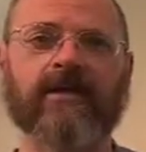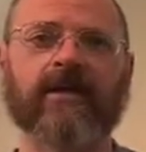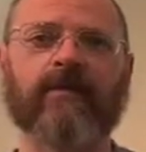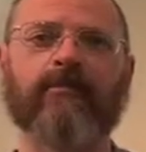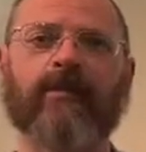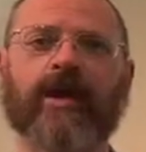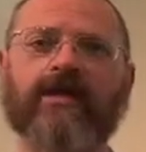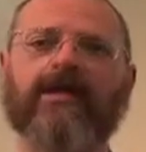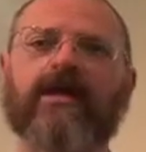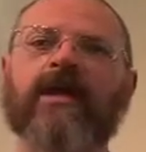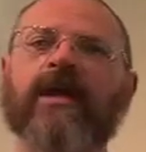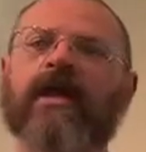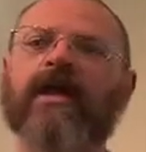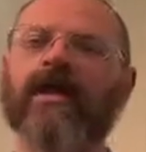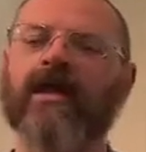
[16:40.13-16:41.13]
But
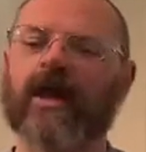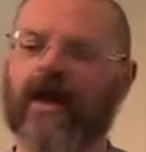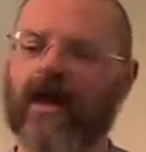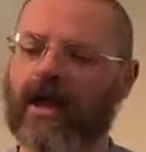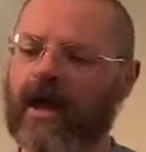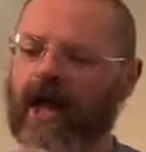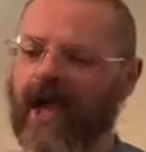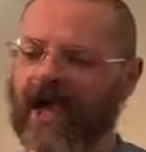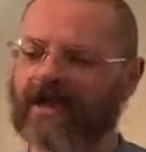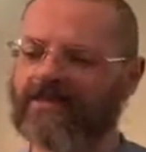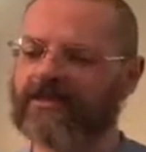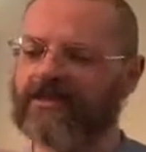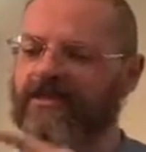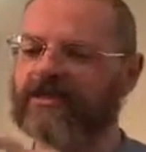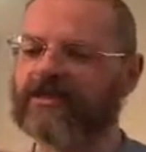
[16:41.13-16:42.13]

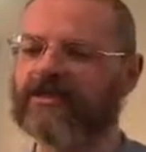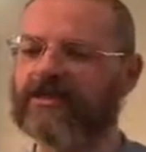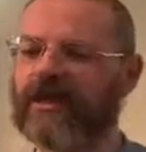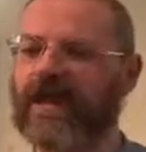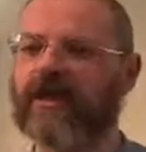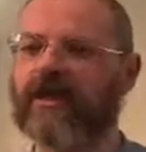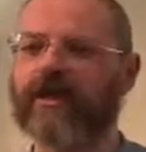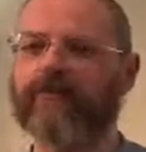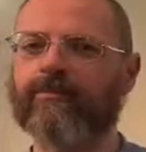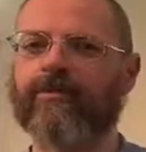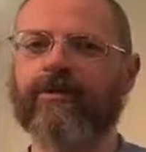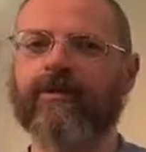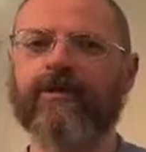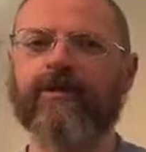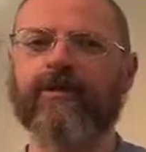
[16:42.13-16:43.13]
Isaac and Jacob,
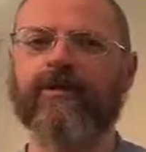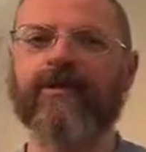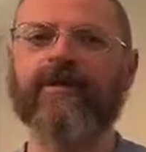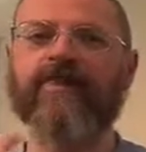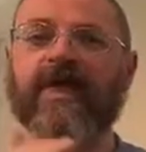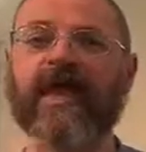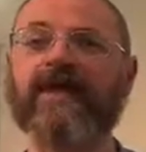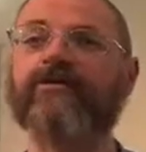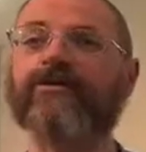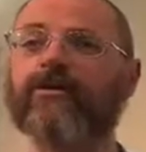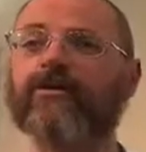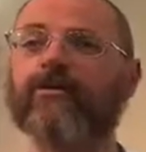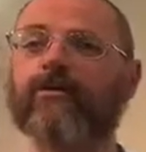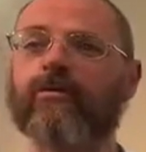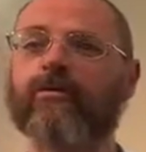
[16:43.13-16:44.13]
they
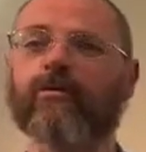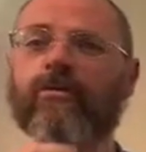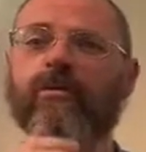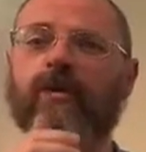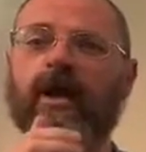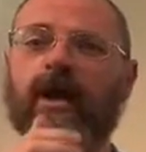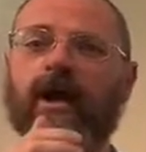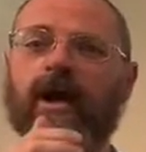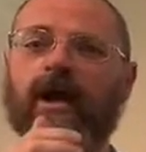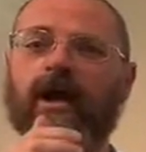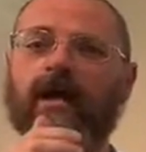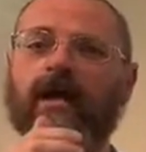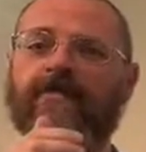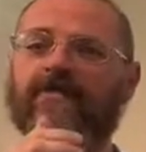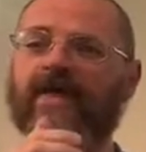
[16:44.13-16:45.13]
do,
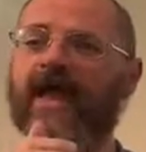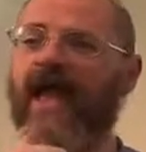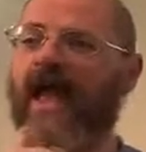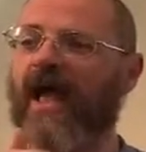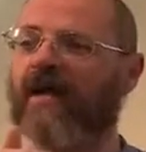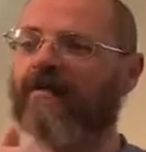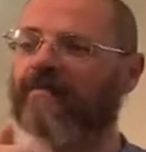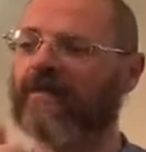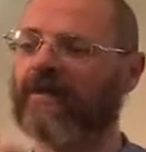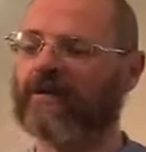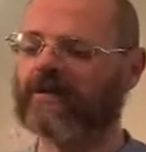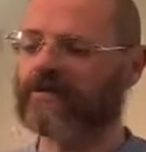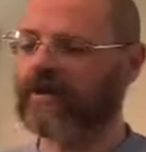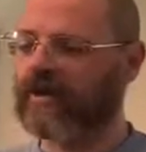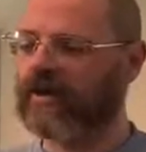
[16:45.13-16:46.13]
if they have,
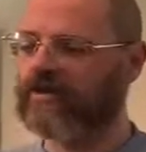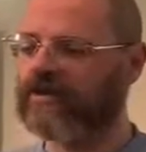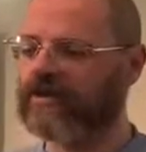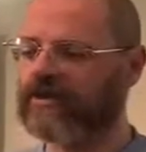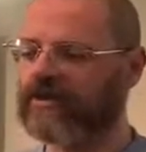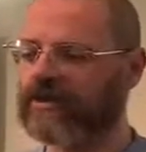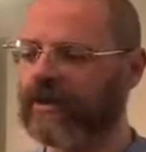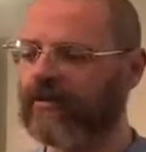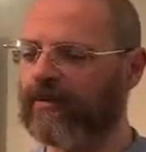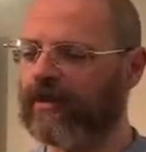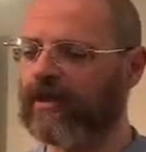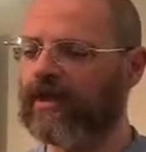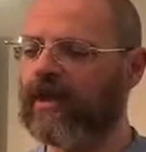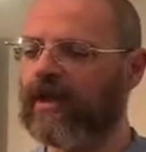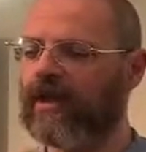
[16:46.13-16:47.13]
sorry, it's just Jacob, I think.
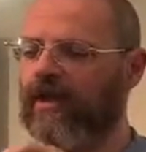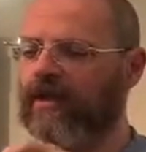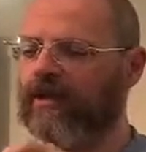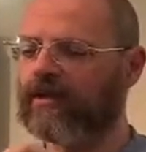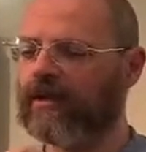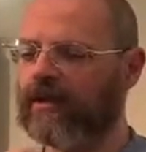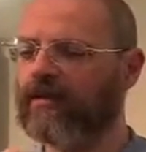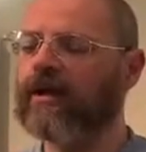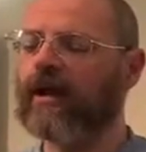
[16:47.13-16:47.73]
No.